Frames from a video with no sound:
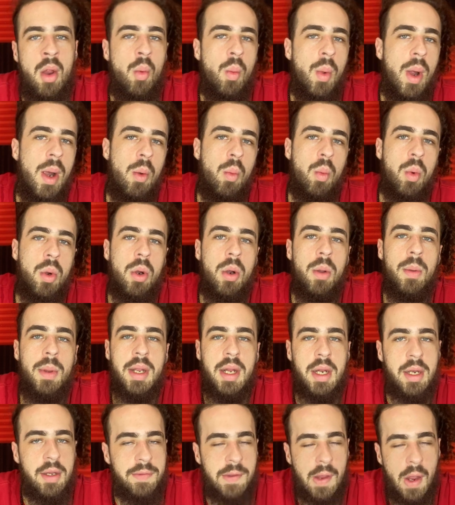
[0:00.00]
Well, we're
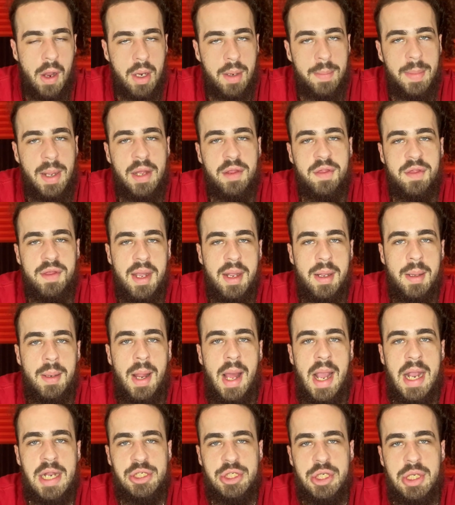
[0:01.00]
only going to talk about
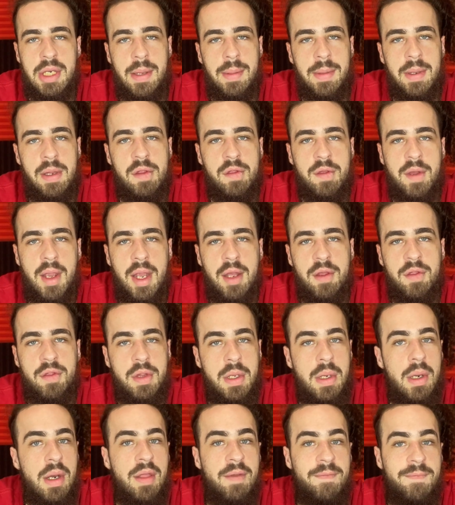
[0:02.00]
single action in this case
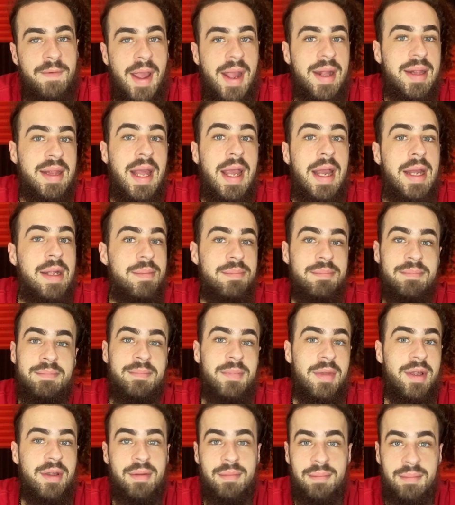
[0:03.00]
due to the fact that
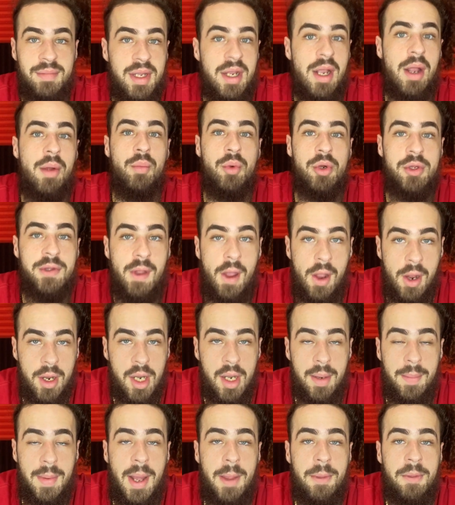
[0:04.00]
the gun we're
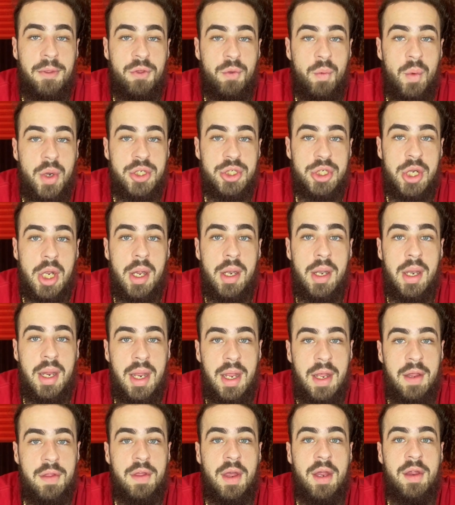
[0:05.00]
talking about, the switch gun,
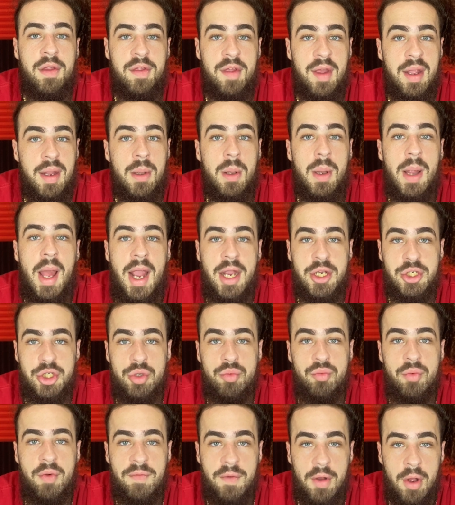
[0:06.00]
is a single
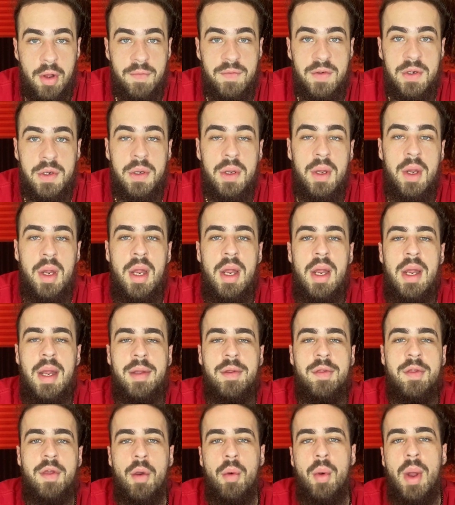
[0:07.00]
action revolver.
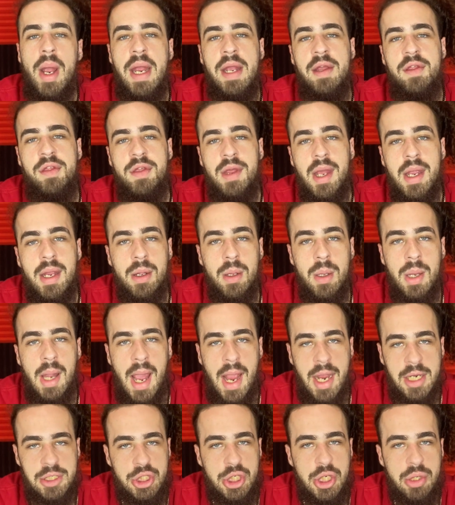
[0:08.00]
So a single
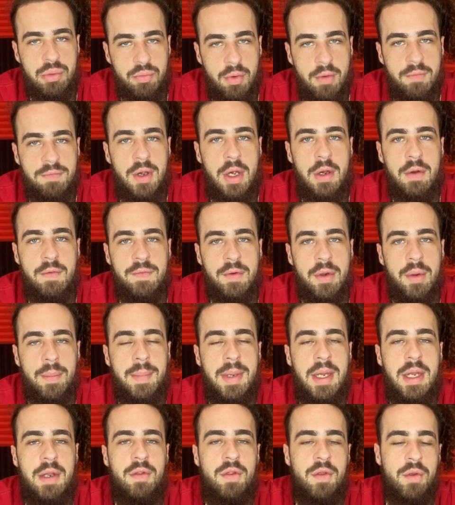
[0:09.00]
action revolver
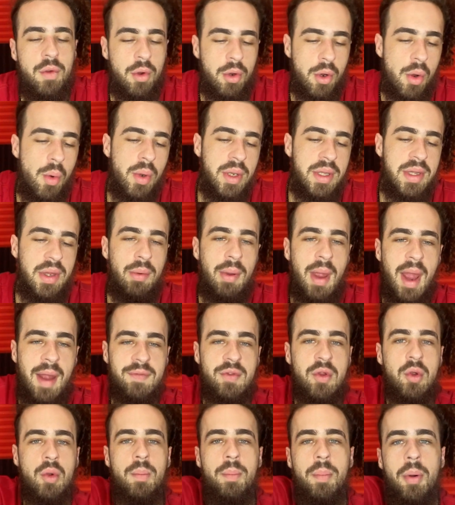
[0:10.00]
means you're going to
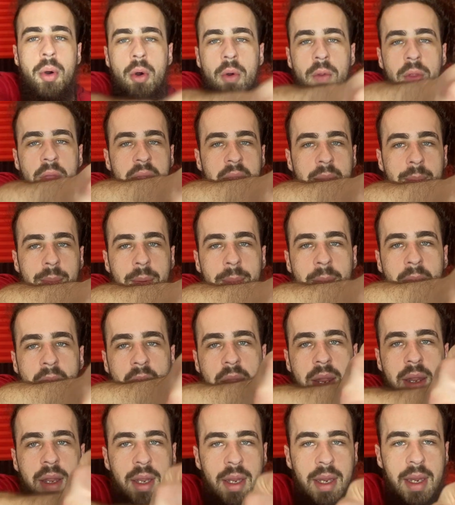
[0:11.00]
have to pull the hammer
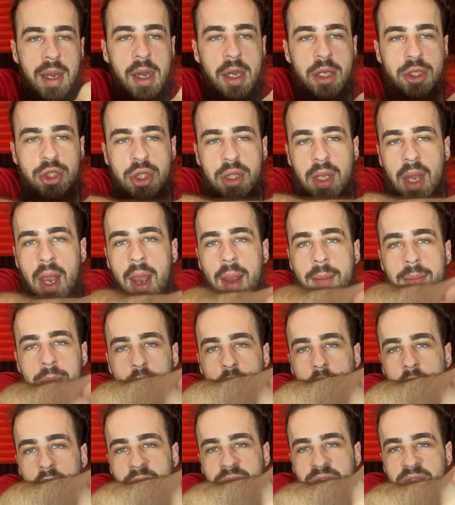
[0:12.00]
back each time you
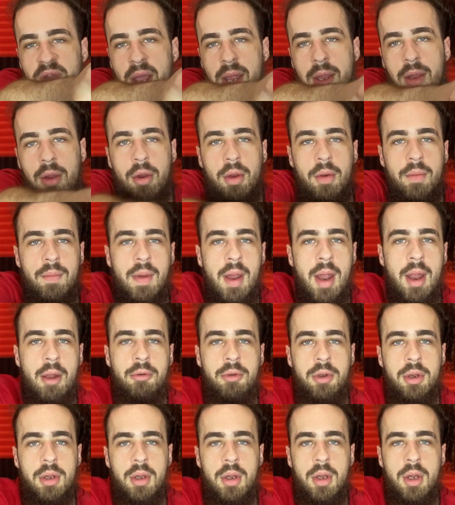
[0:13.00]
want to fire a
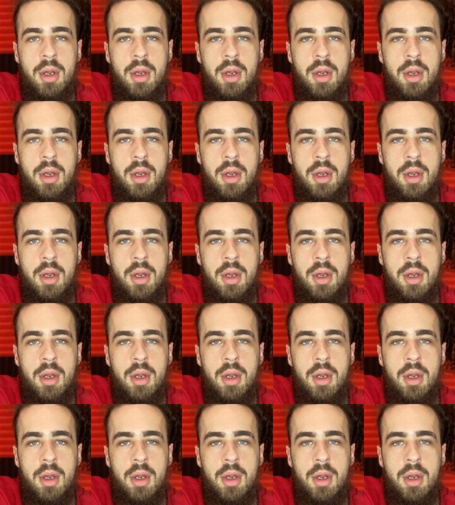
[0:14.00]
round.